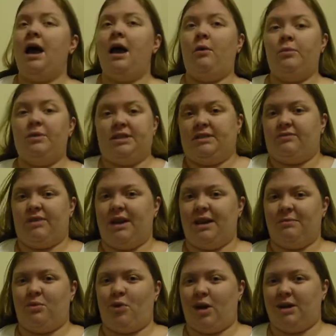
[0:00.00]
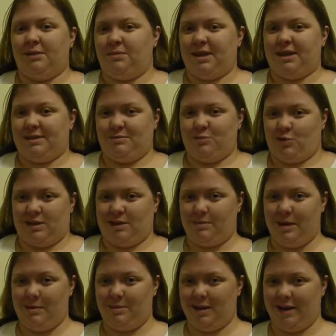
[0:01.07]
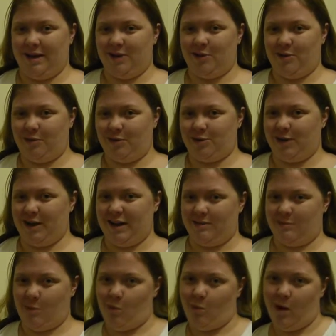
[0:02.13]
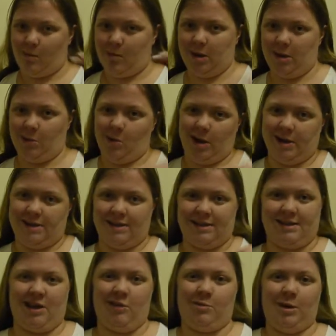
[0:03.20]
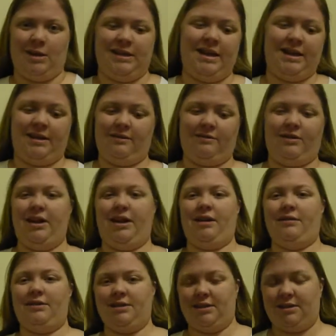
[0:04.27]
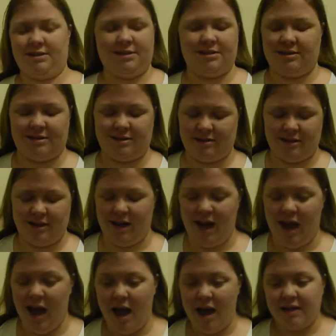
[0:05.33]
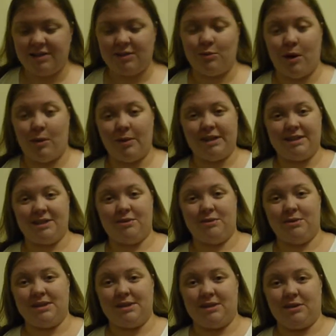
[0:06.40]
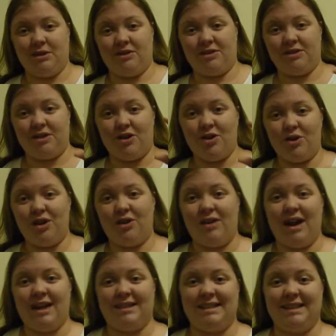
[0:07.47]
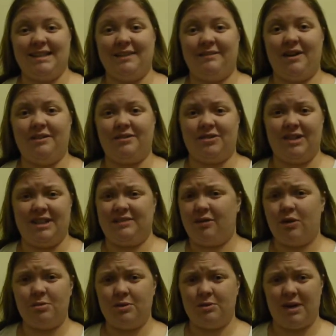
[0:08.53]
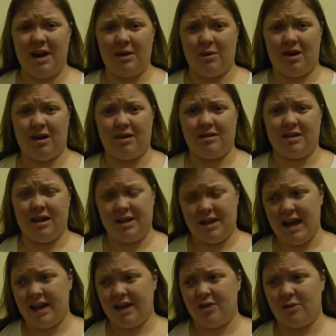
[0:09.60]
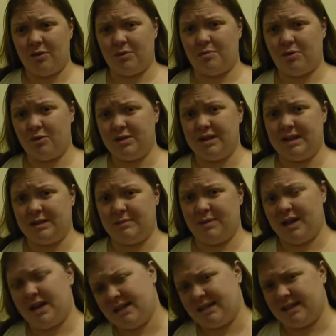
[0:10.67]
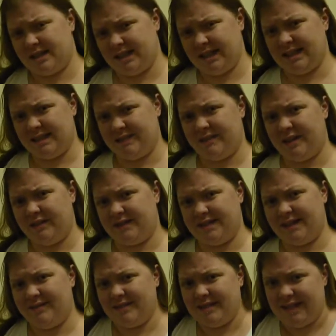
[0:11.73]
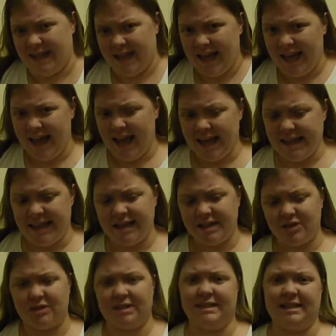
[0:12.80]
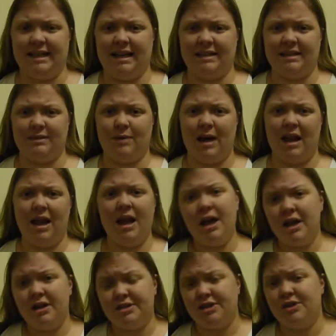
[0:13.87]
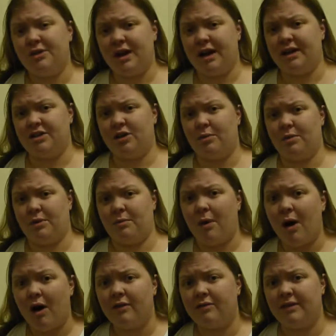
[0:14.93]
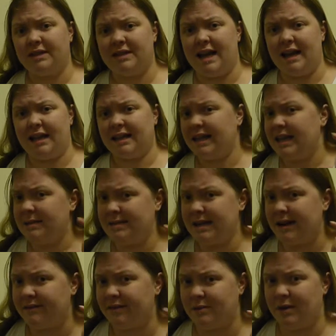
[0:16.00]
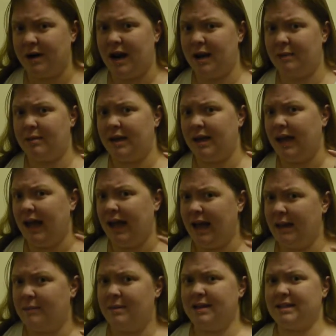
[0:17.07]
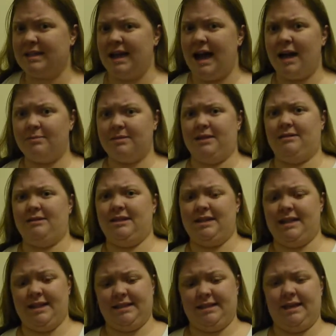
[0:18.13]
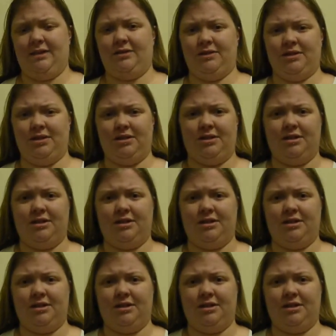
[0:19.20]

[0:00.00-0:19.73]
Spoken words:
which is really important because most of the people I know, if you try and give them a wobbly white and a soft boiled egg, they'll freak out at you. It's just... So what we do is you can cook your egg at 65 degrees for up to an hour, and the egg yolk proteins, because they're 65 to 70, they shouldn't set as well. So you can end up with a perfect egg that keeps everyone happy and makes an absolutely tasty lunch.